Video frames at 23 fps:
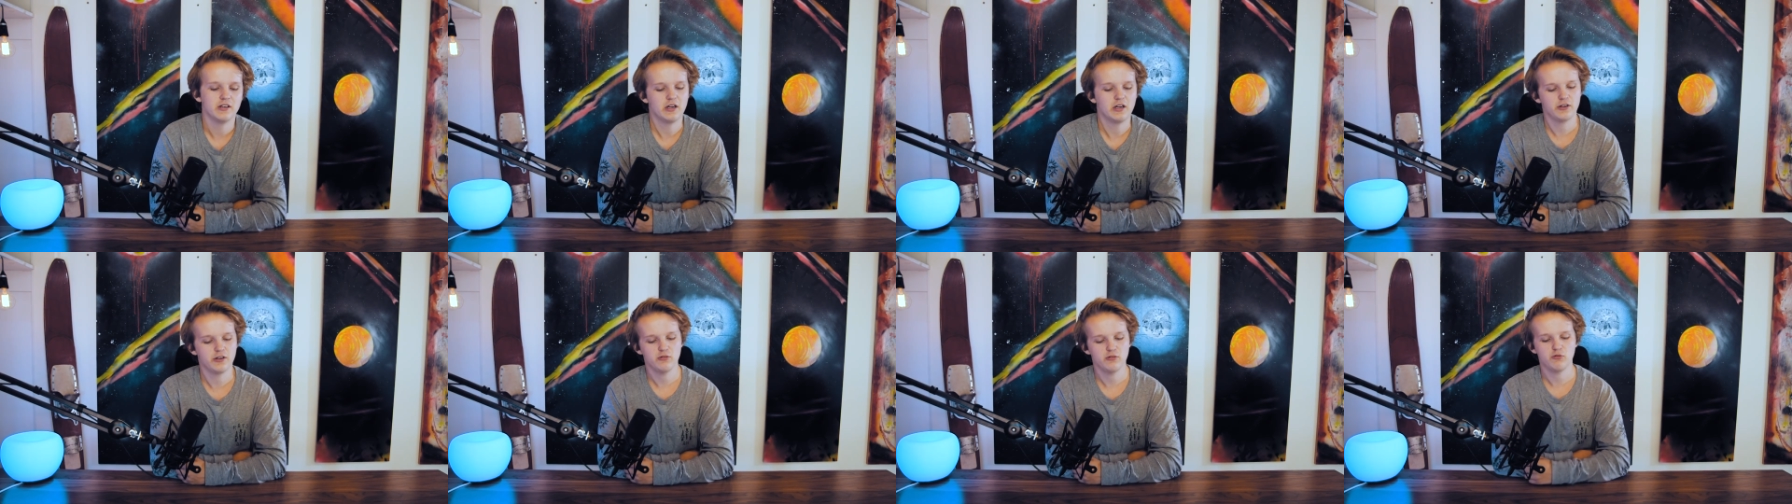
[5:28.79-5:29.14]

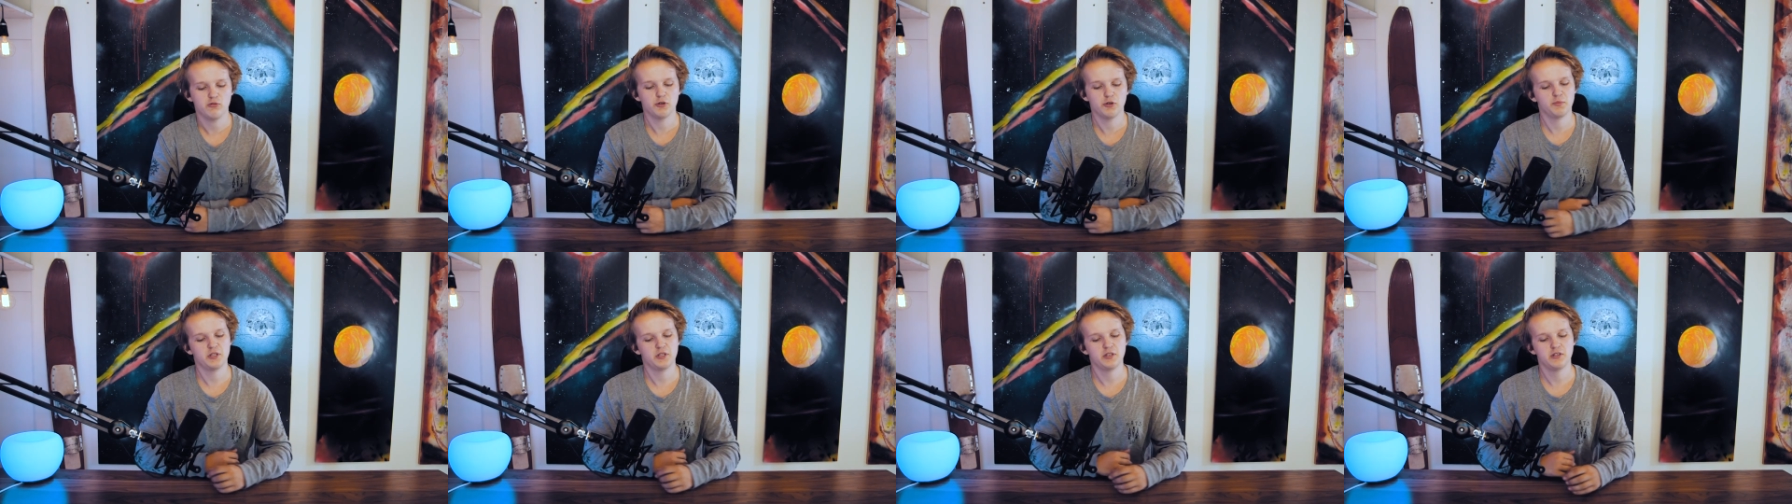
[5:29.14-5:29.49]
I don't
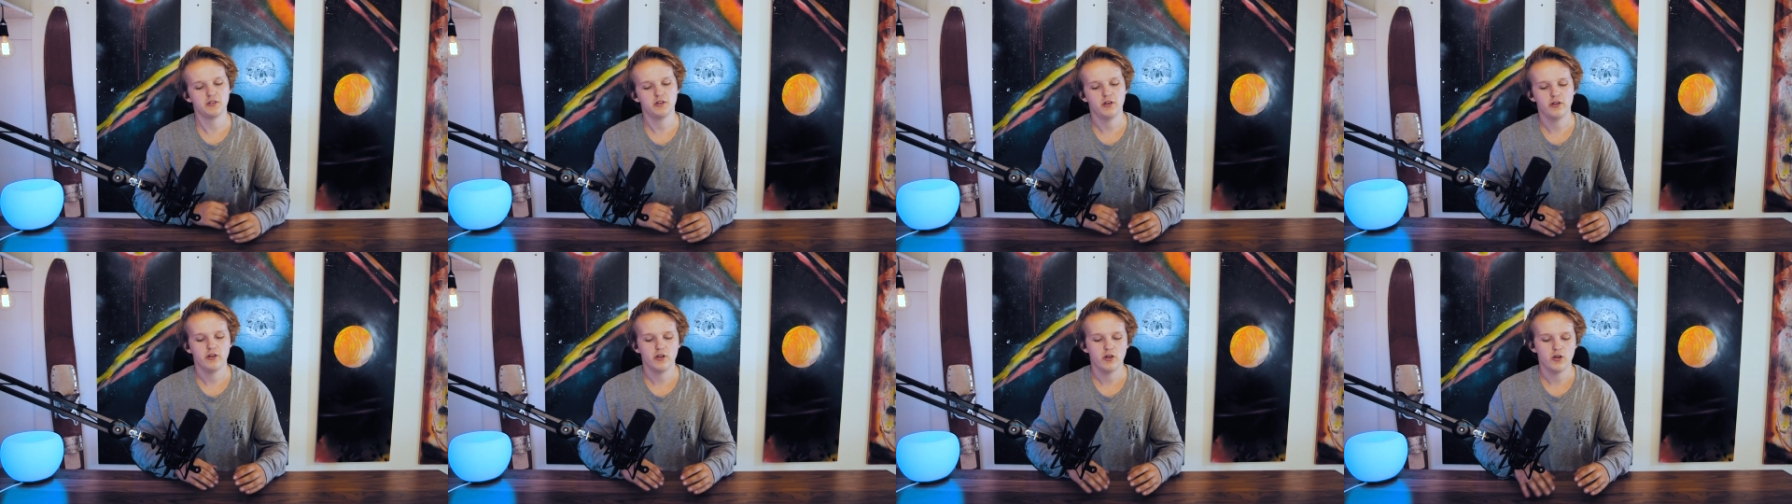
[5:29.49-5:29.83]
want to be
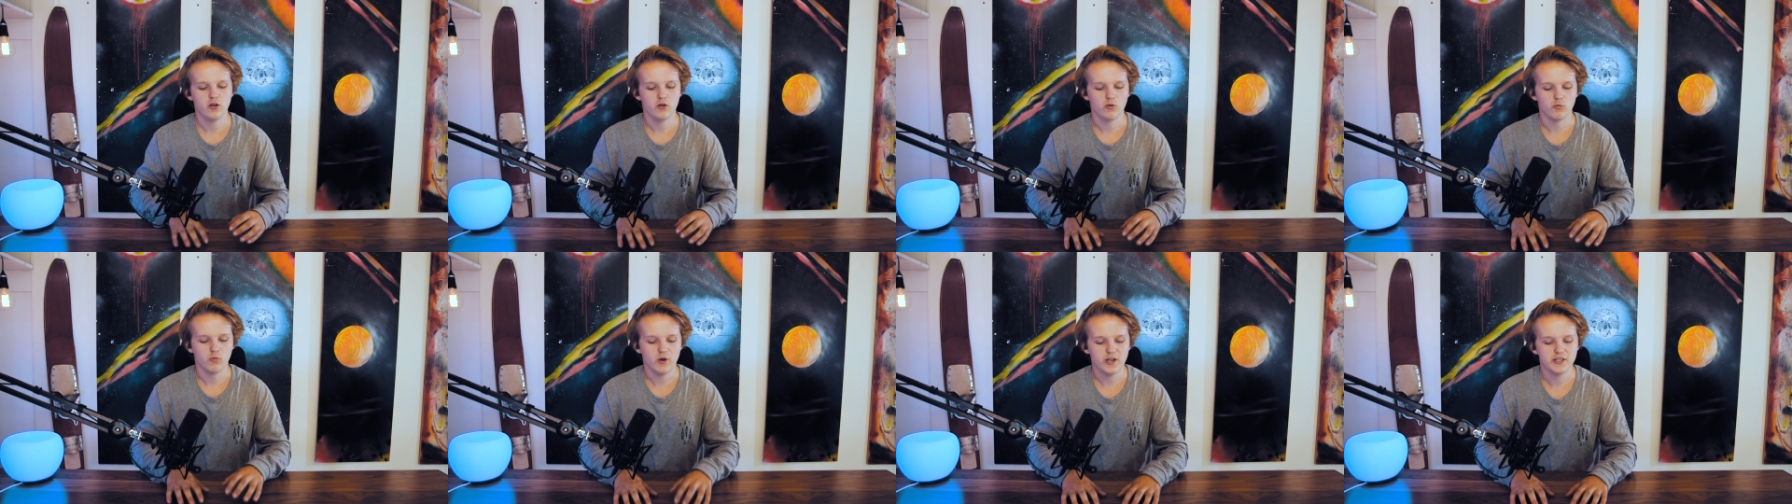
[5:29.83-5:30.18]

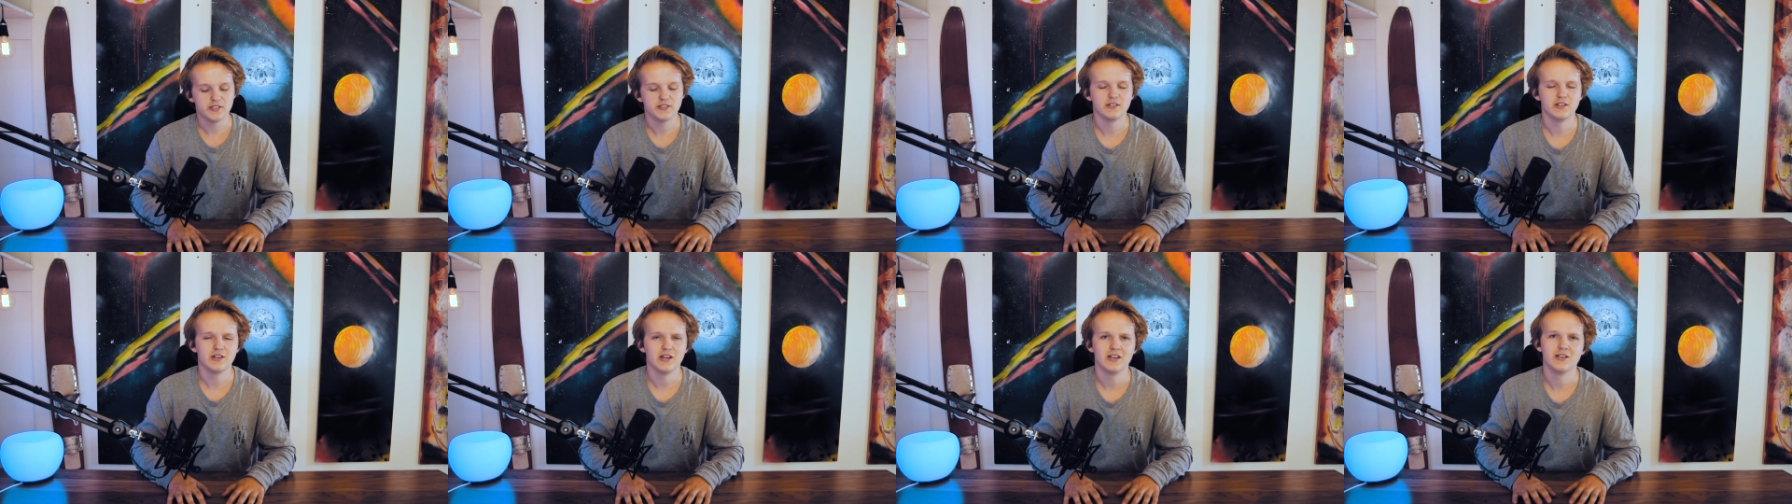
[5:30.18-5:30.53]

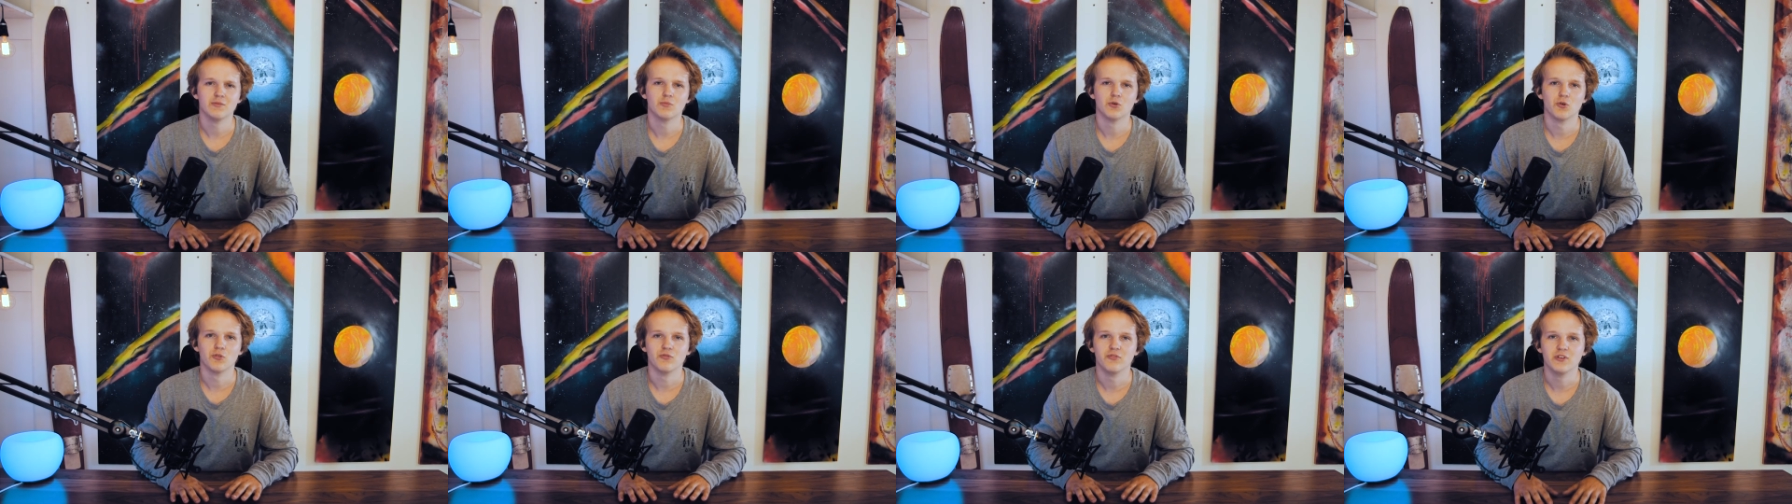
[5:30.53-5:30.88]
wasting any
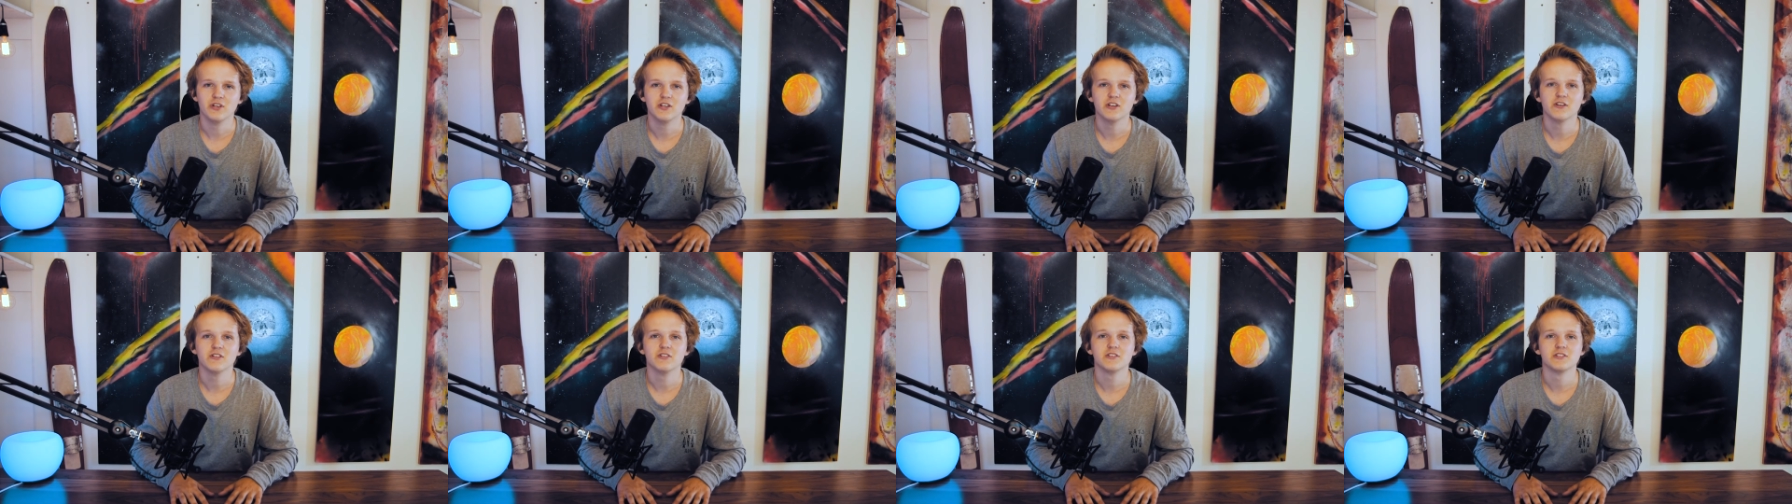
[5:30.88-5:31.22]
more
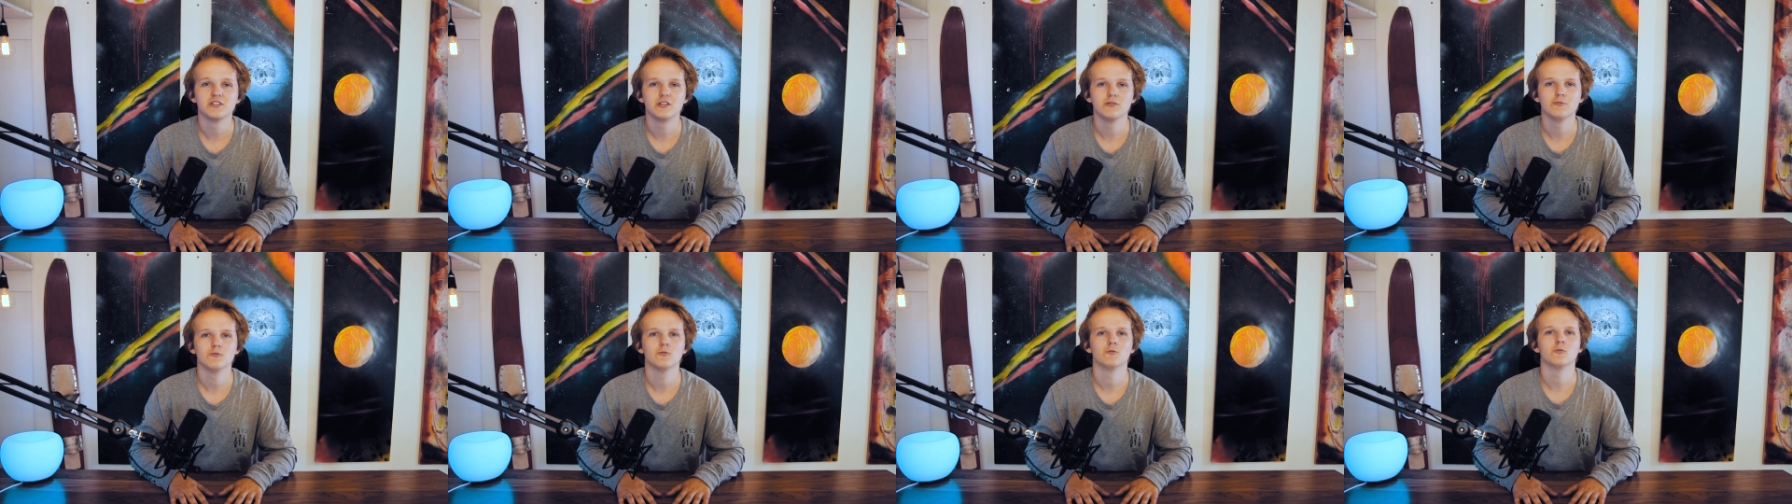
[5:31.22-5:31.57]
videos
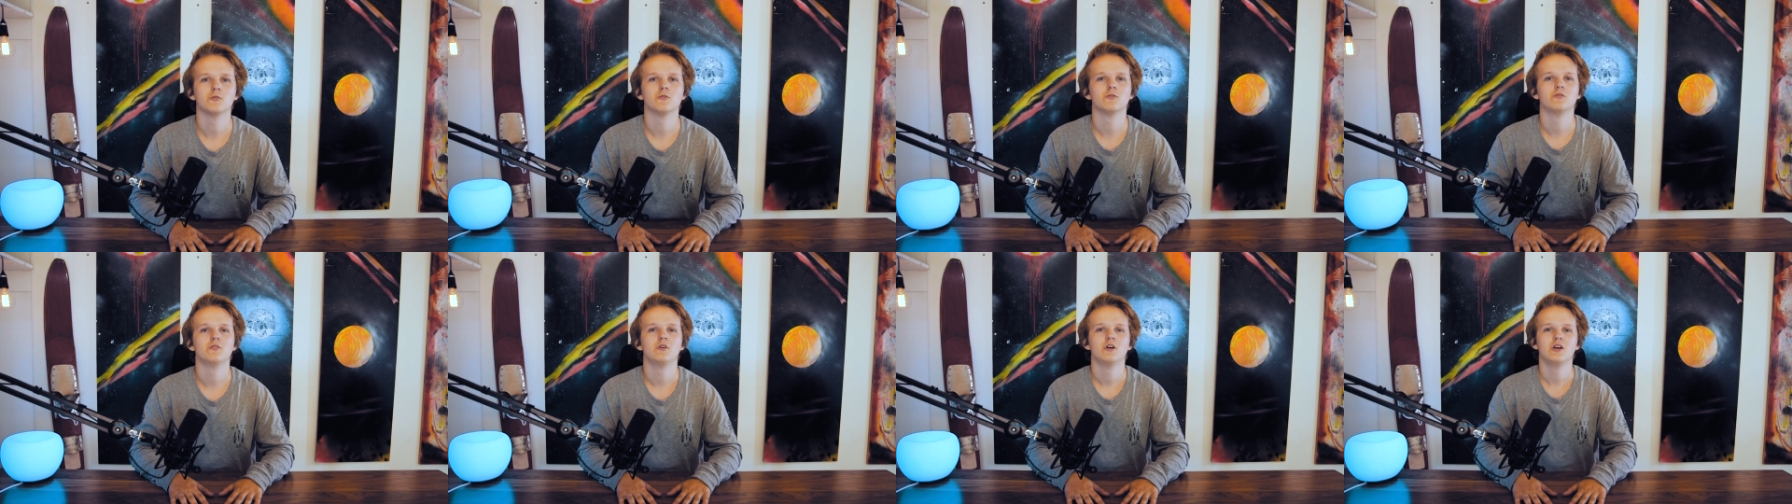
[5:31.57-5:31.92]

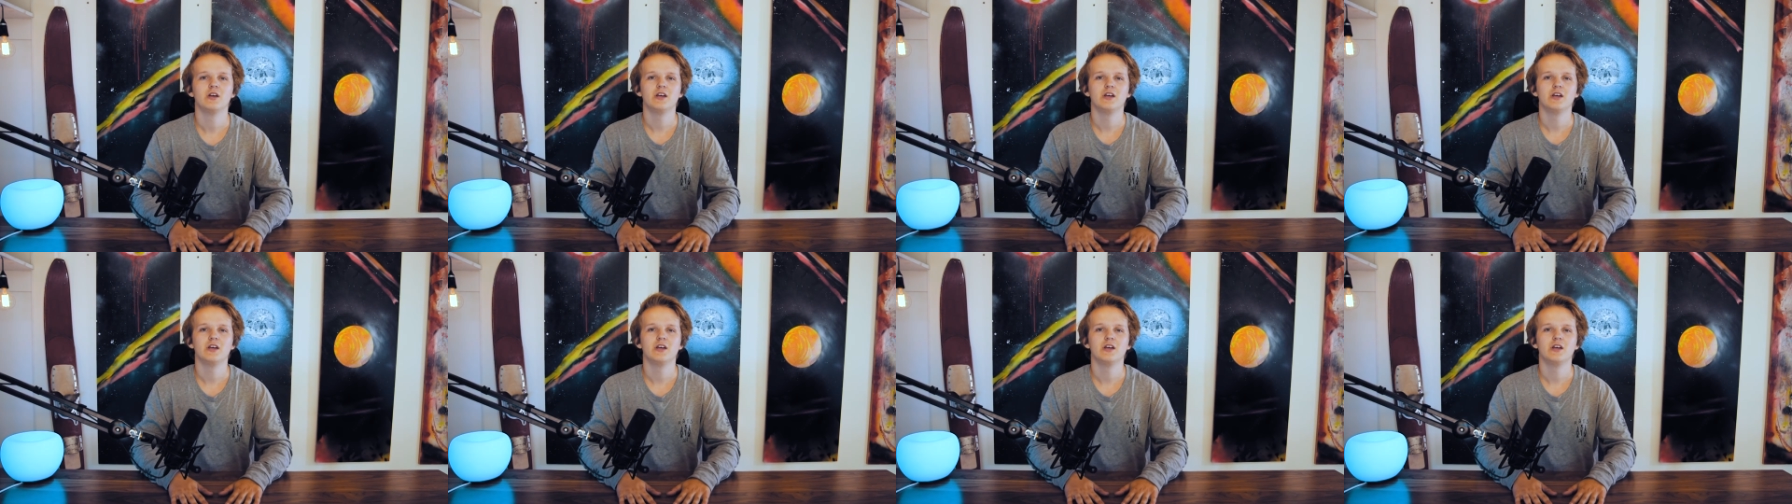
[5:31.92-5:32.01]
anymore